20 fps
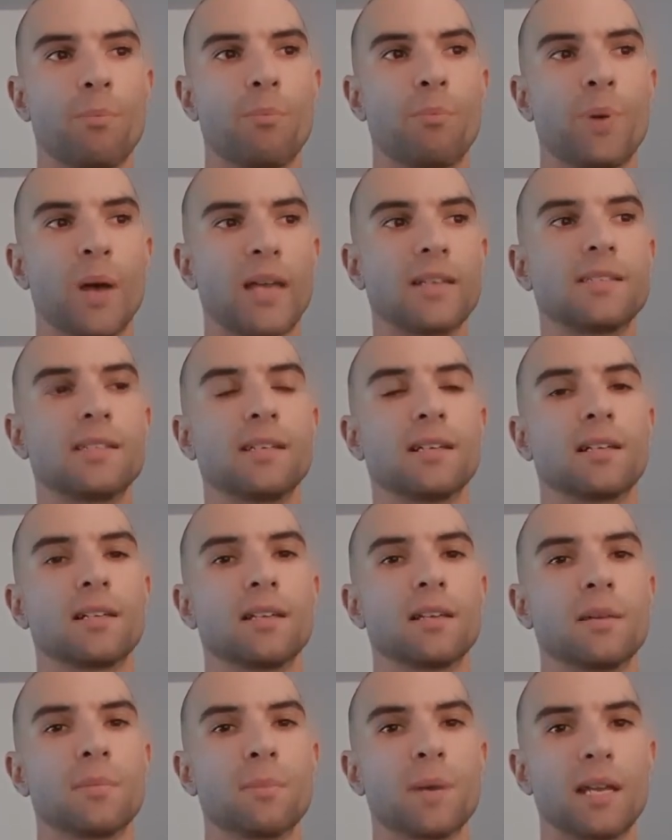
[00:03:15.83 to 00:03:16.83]

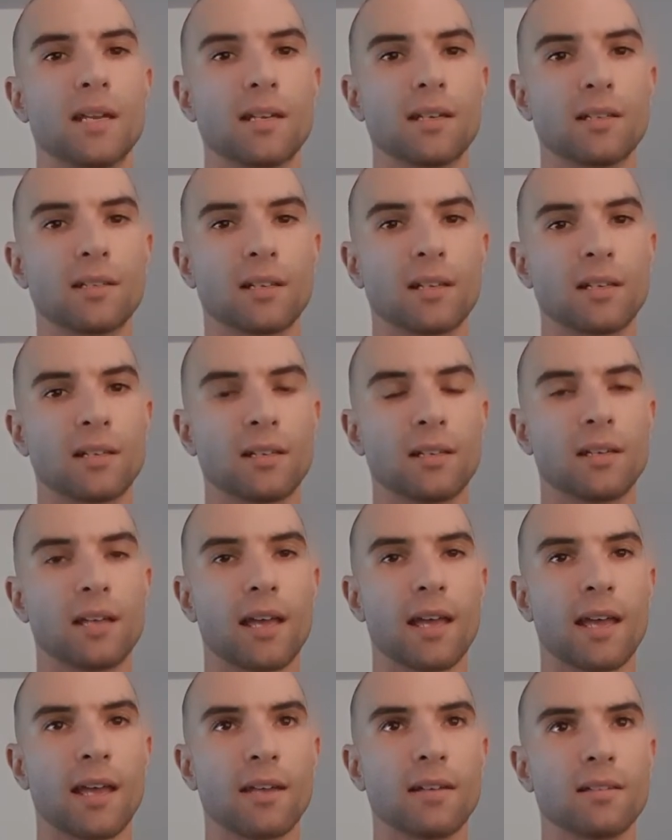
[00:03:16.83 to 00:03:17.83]
basically immediately.
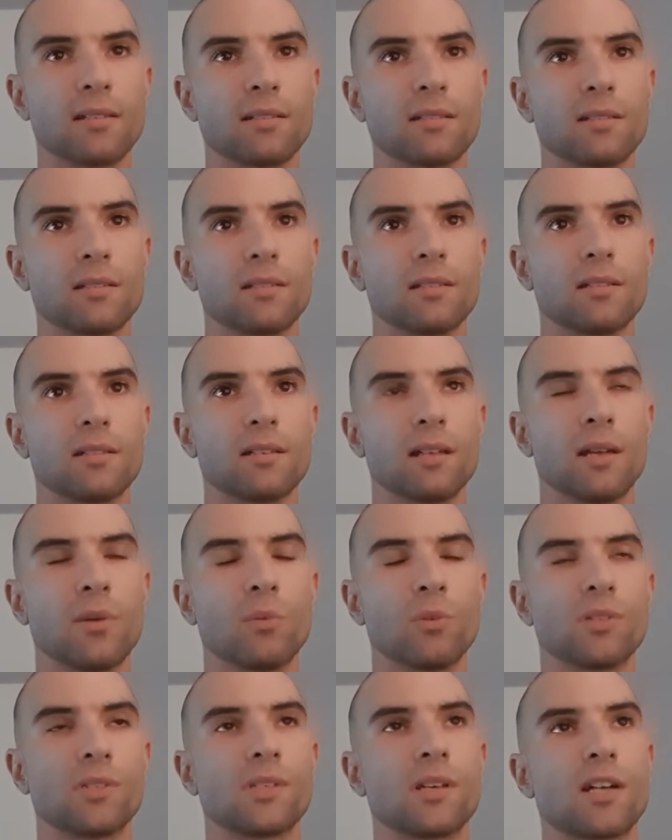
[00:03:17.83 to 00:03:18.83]
And it
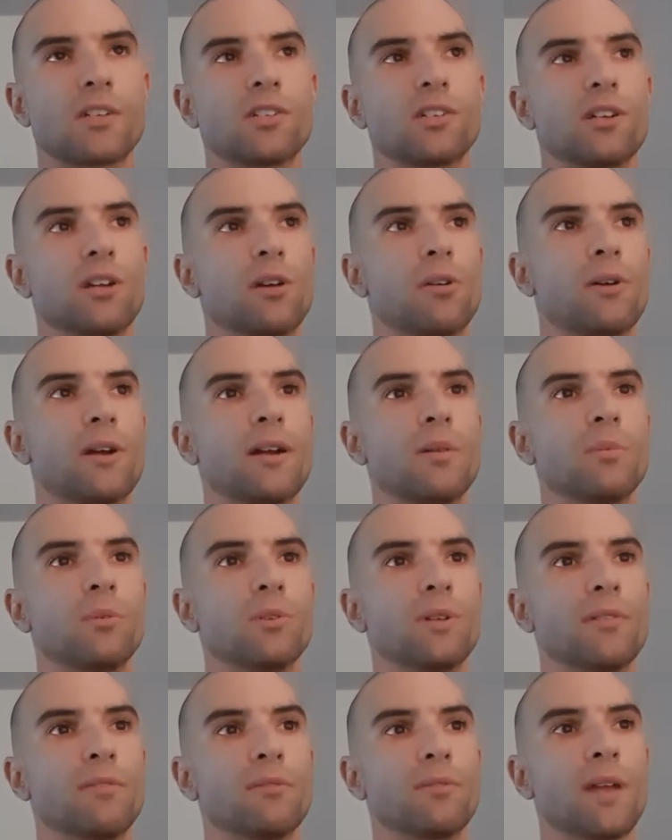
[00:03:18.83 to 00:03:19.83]
was such an
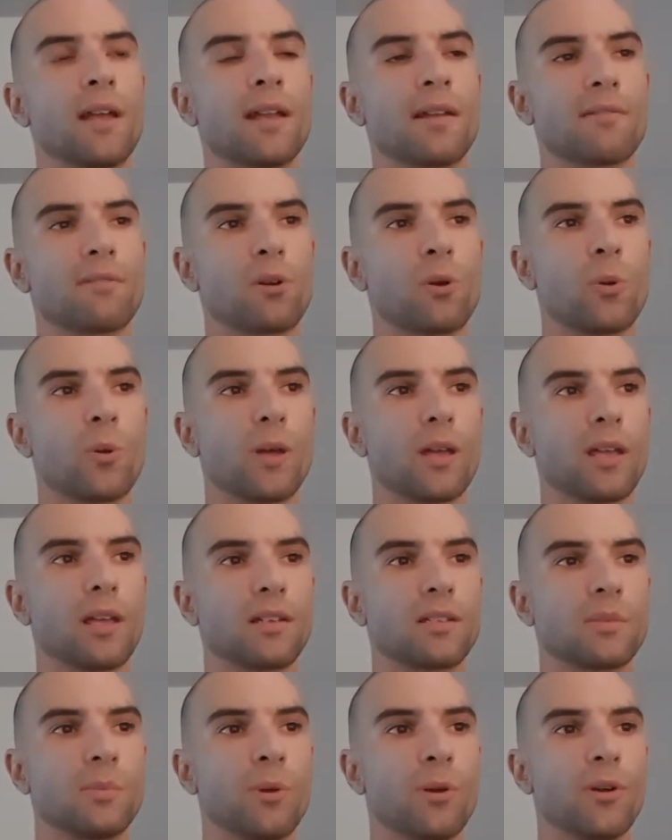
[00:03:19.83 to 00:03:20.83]
incredible and, and quick
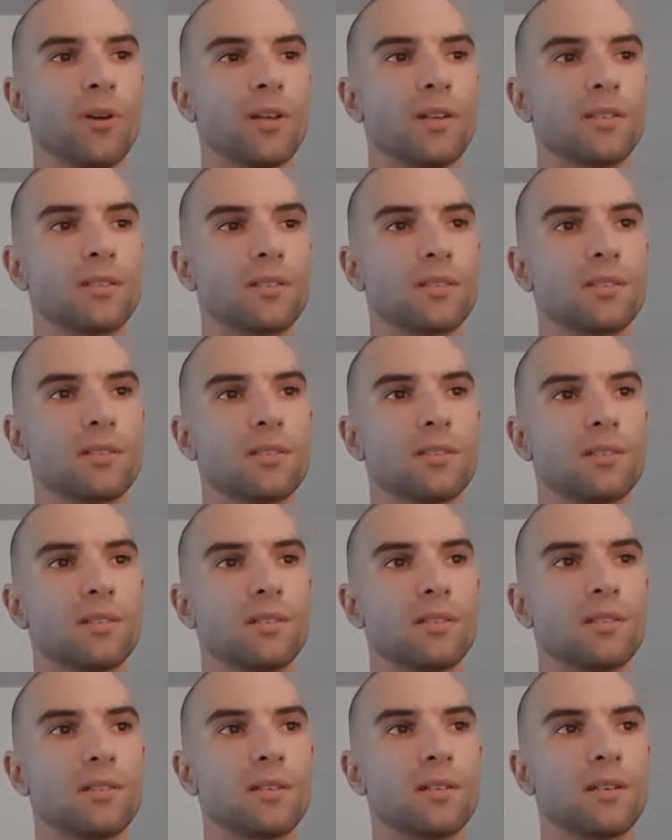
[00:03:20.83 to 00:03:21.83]
experience
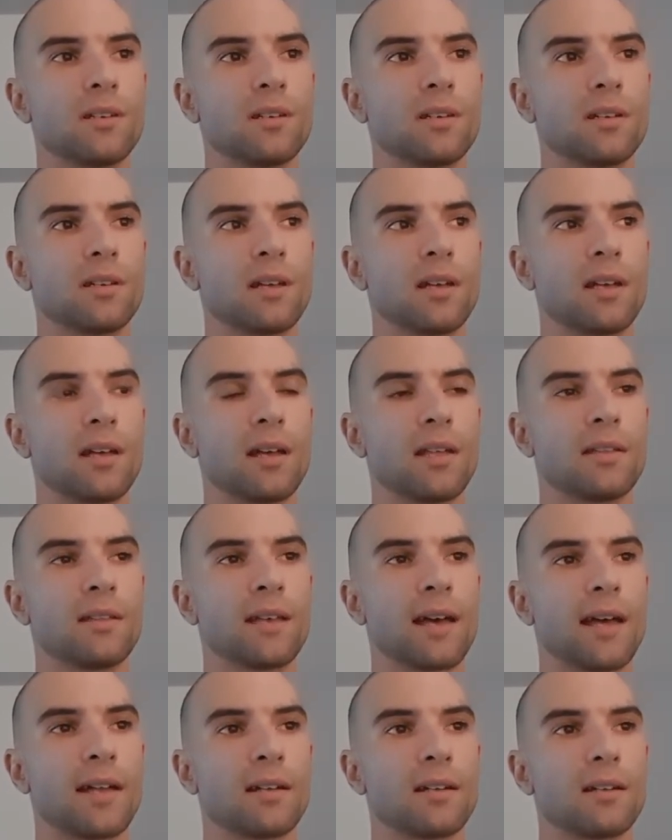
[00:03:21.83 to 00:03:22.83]

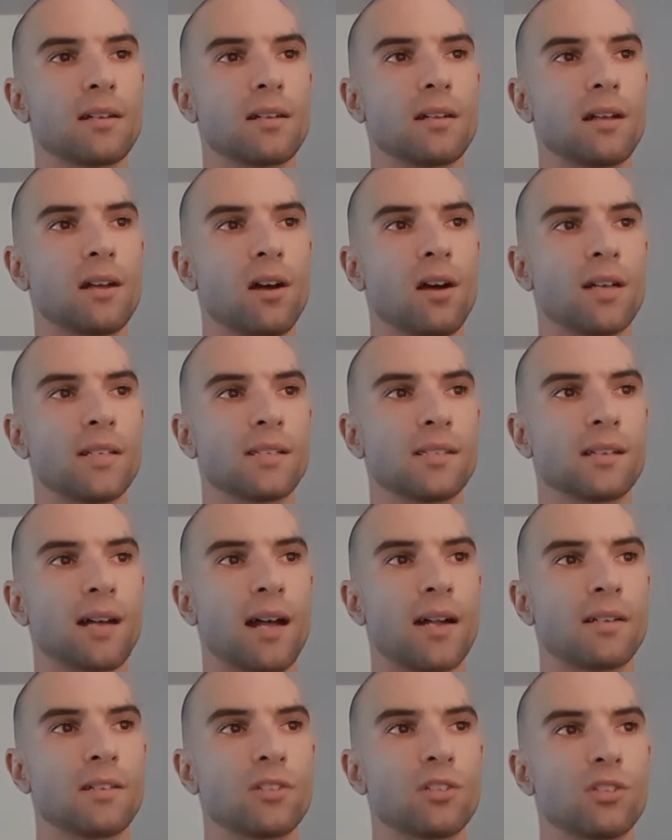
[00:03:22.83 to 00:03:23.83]
that I
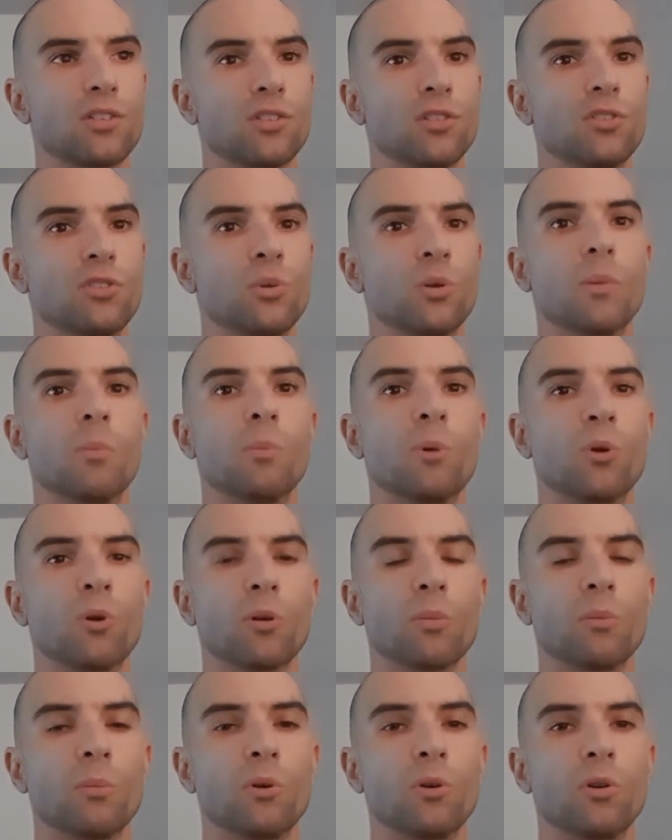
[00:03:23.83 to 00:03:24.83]
started just to do it more
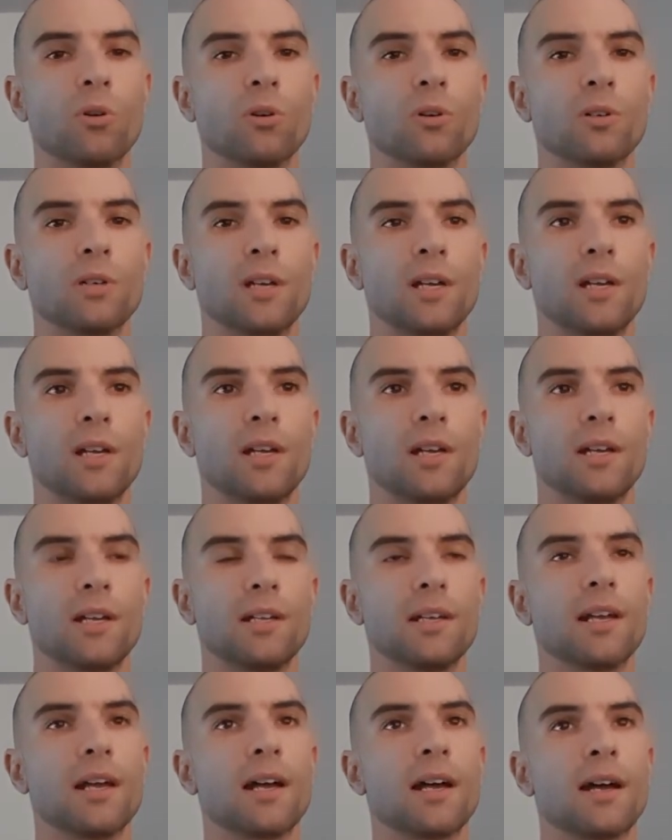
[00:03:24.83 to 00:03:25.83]
and more.
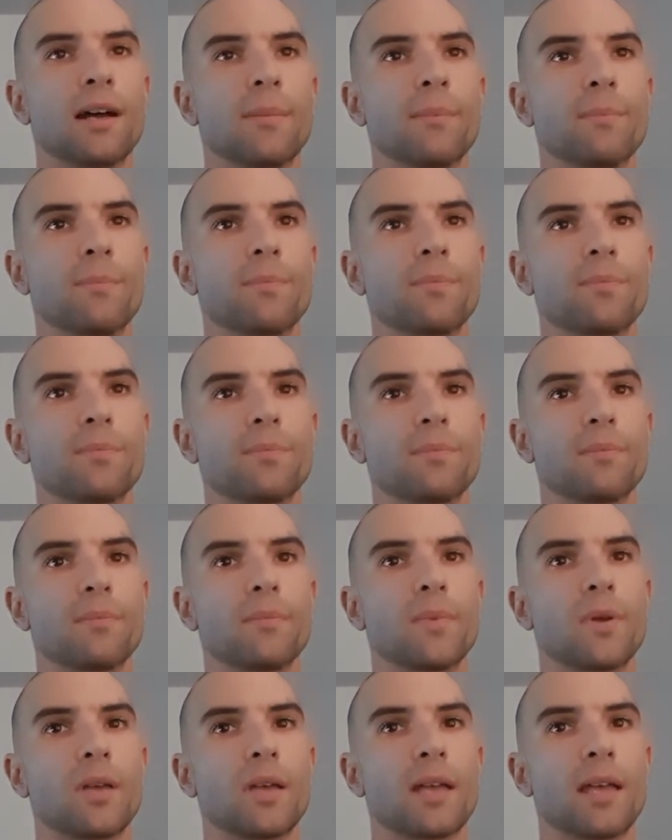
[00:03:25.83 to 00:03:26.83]
Um,
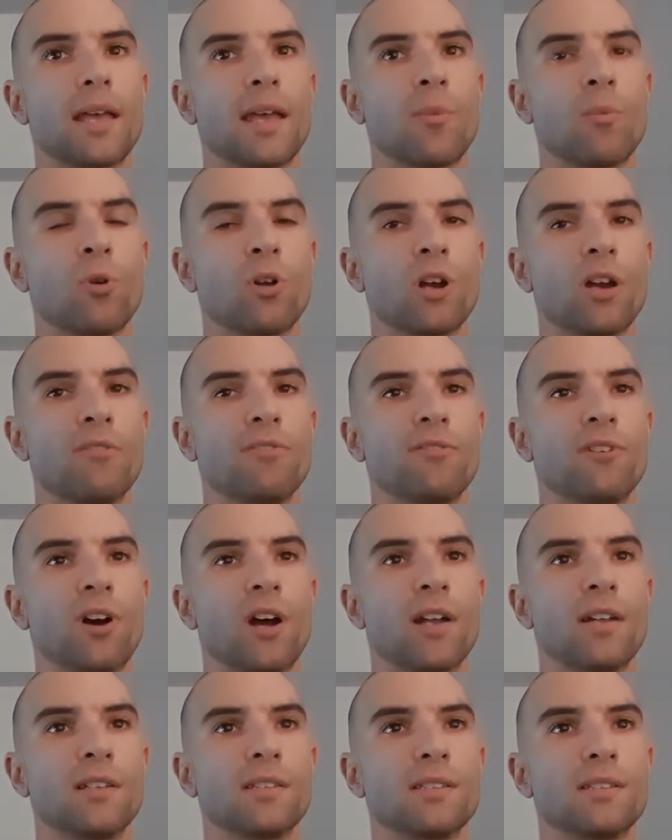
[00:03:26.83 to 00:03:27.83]
and what I
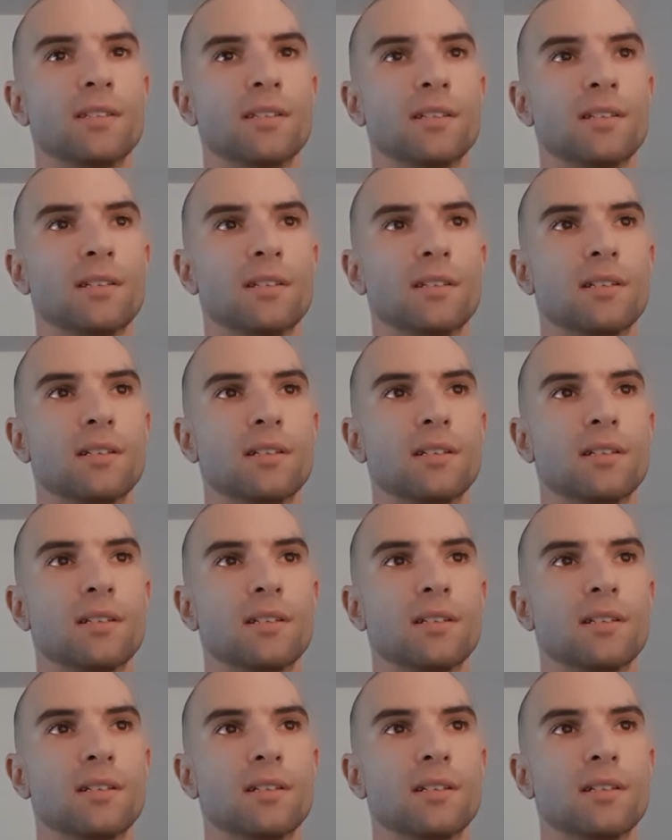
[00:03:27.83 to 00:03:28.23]
find is that